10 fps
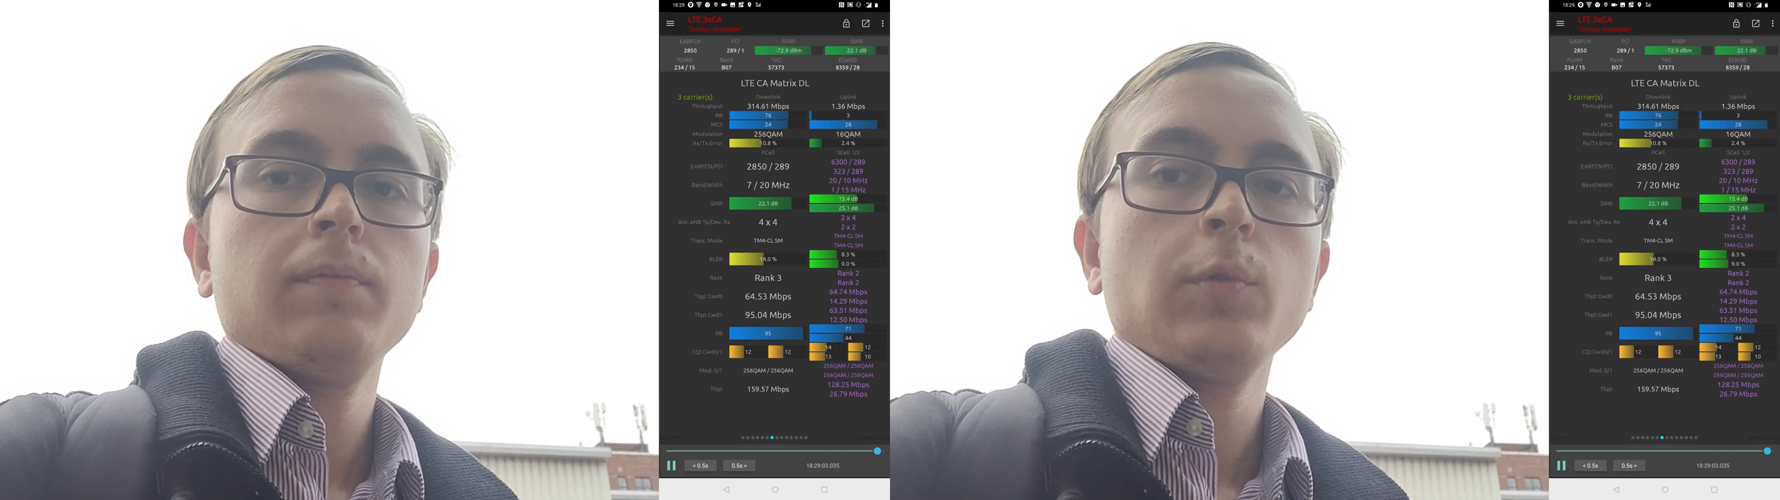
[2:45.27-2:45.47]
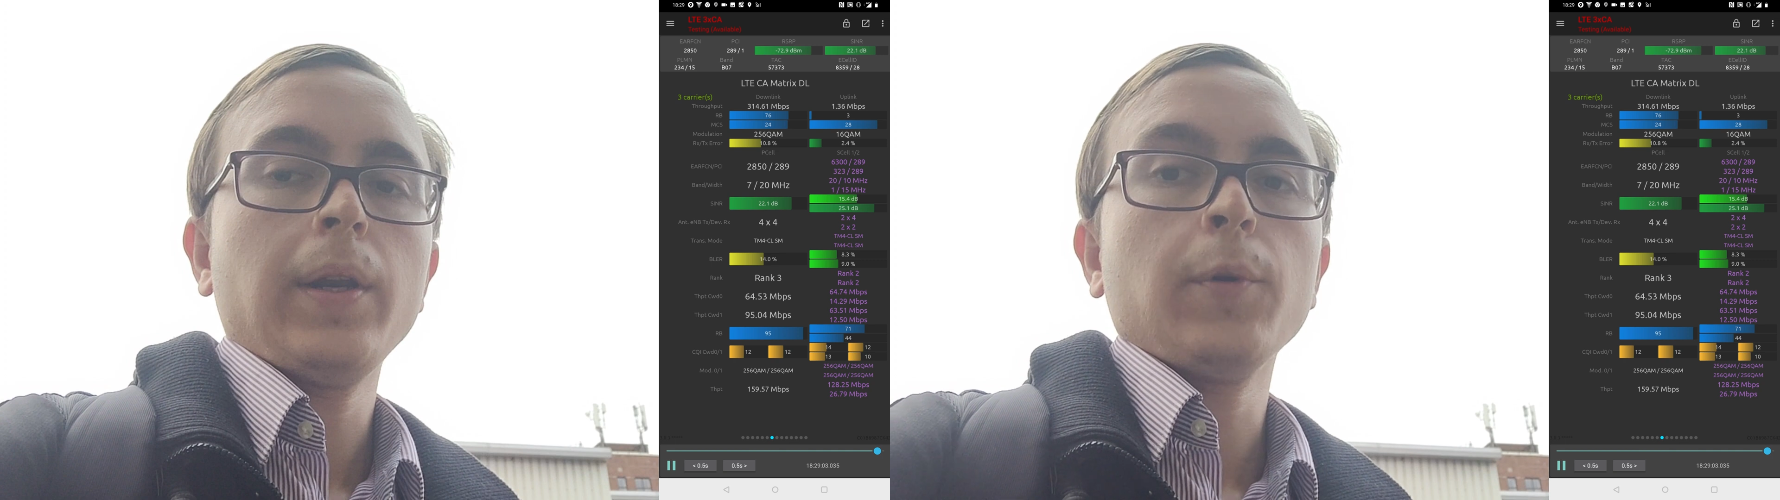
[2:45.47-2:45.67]

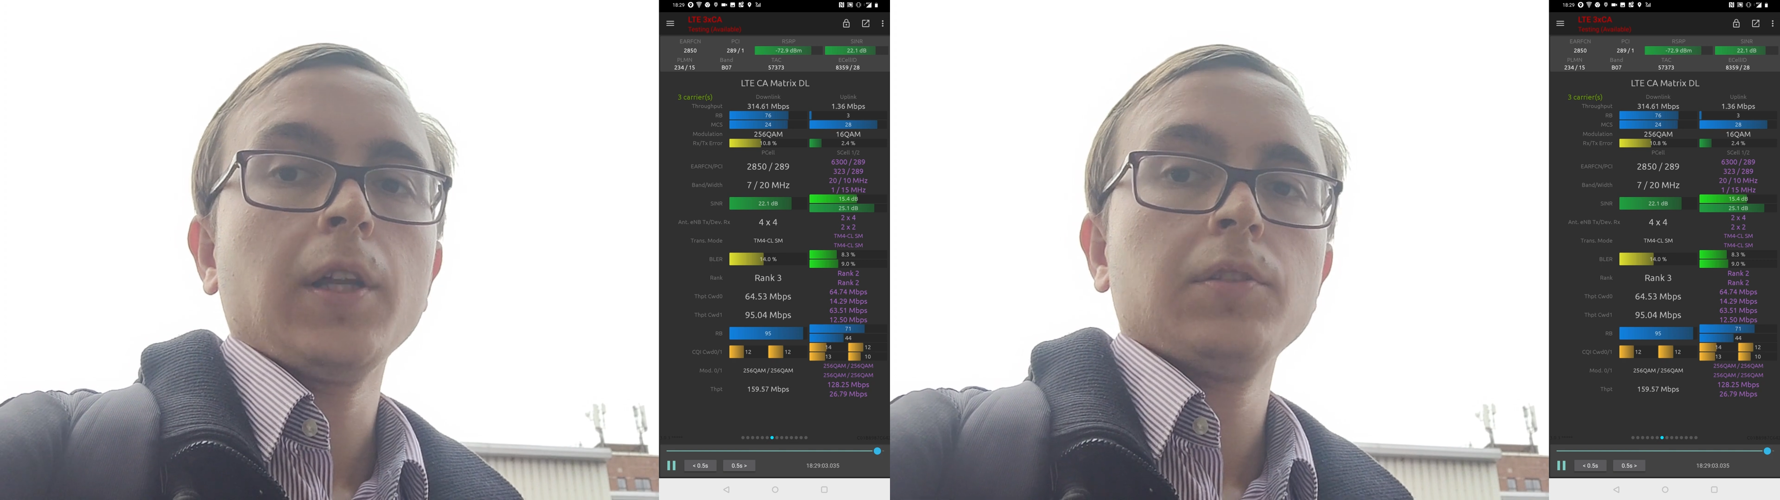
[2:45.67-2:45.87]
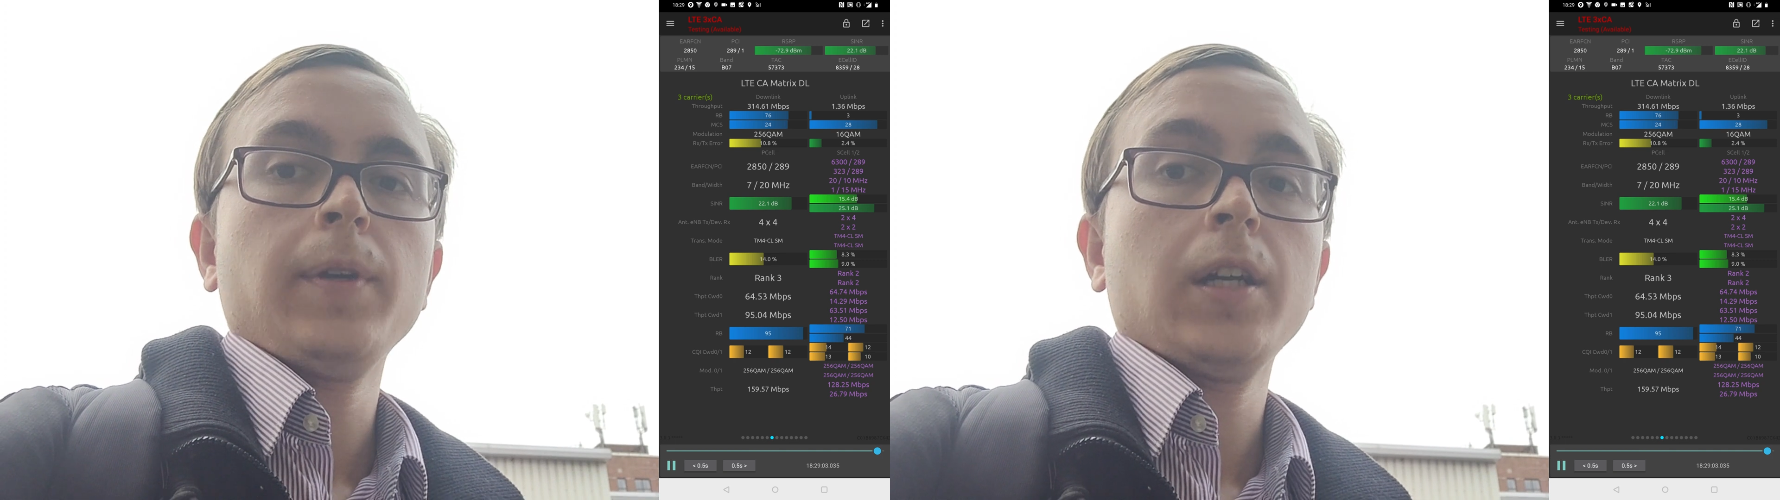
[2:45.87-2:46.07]

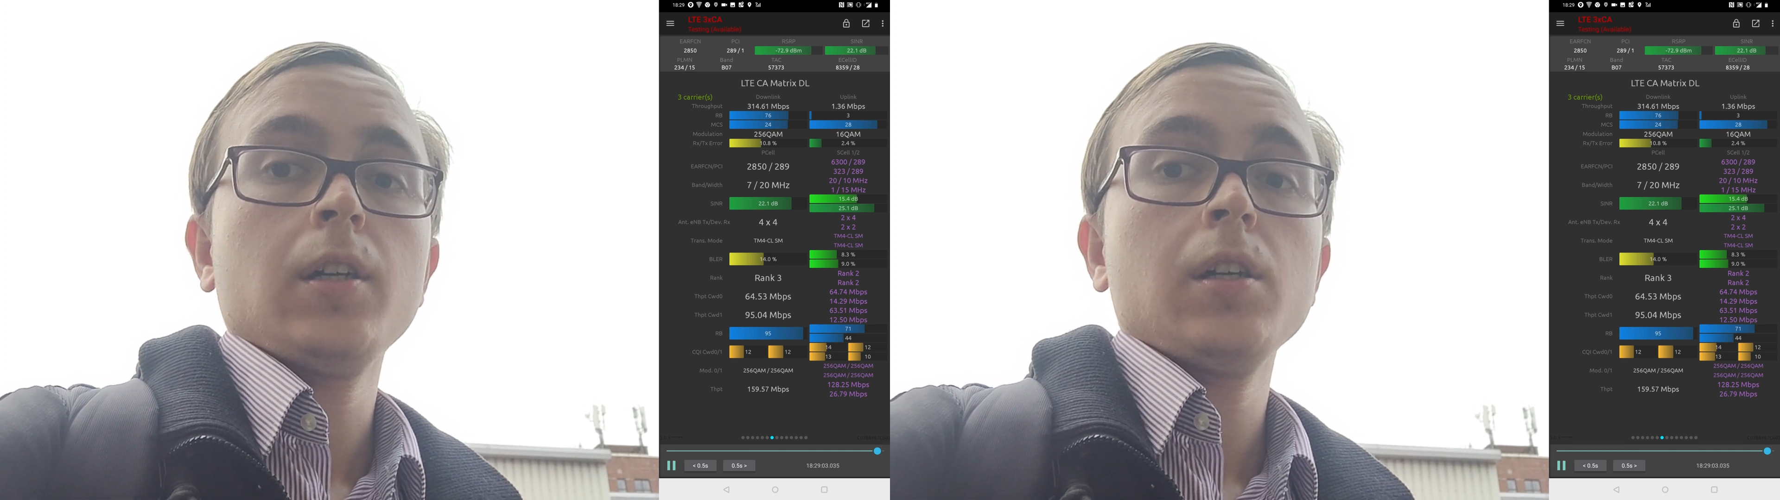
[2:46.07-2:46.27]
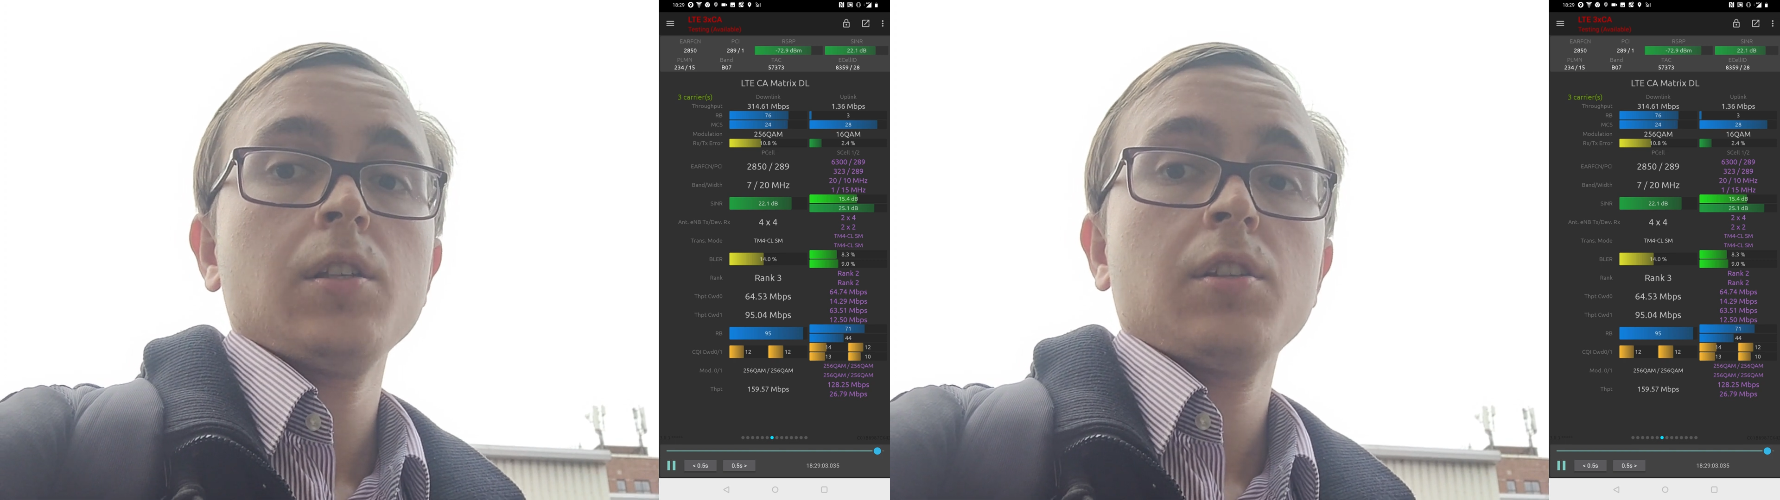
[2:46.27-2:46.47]
2100
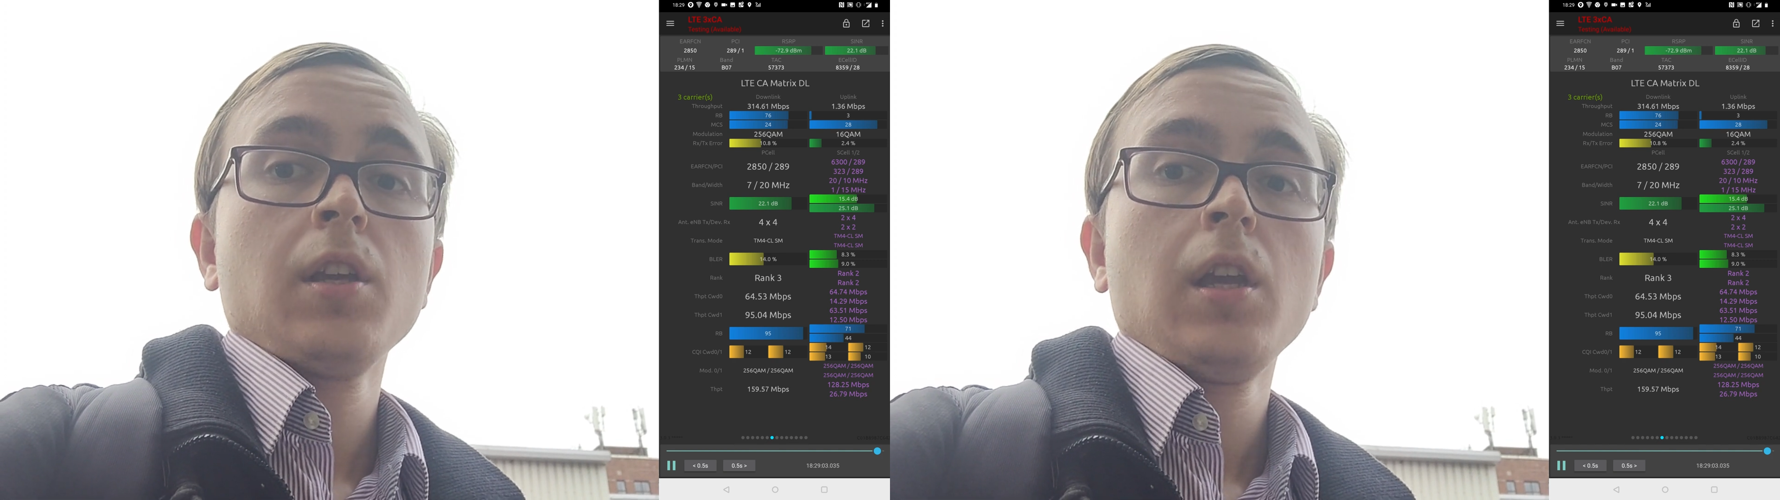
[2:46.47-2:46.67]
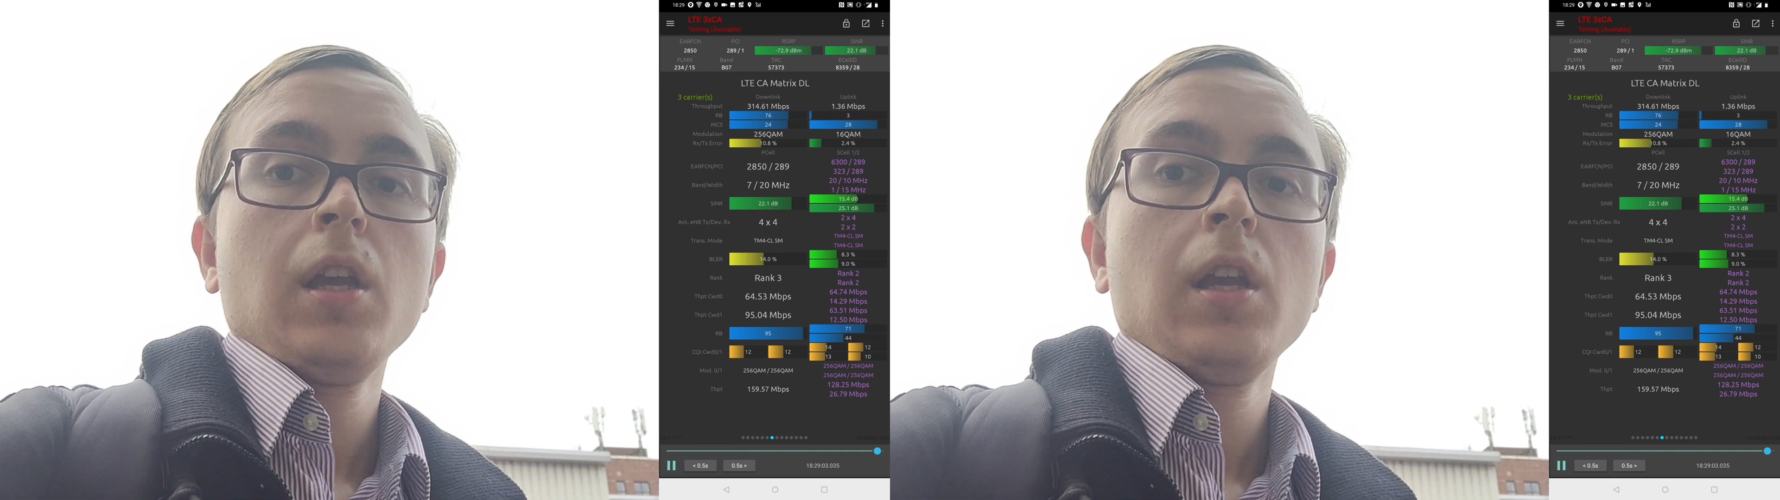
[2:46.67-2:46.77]
MHz,